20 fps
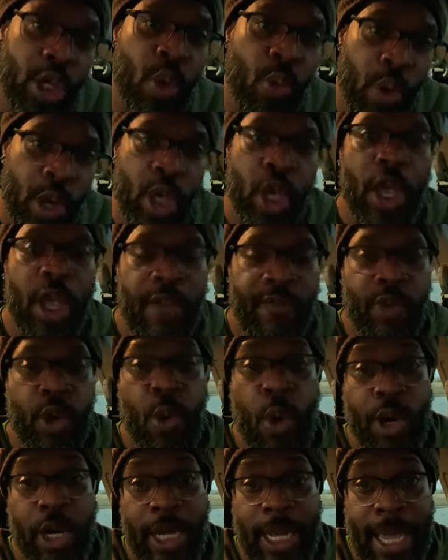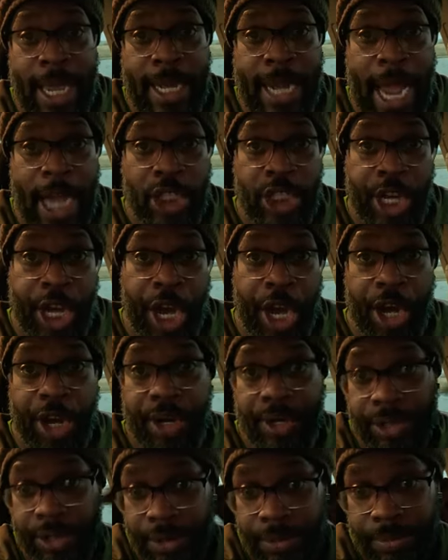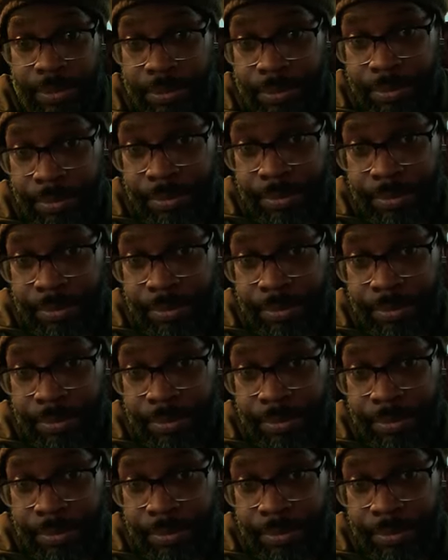to you when if you want to get Najee Harris.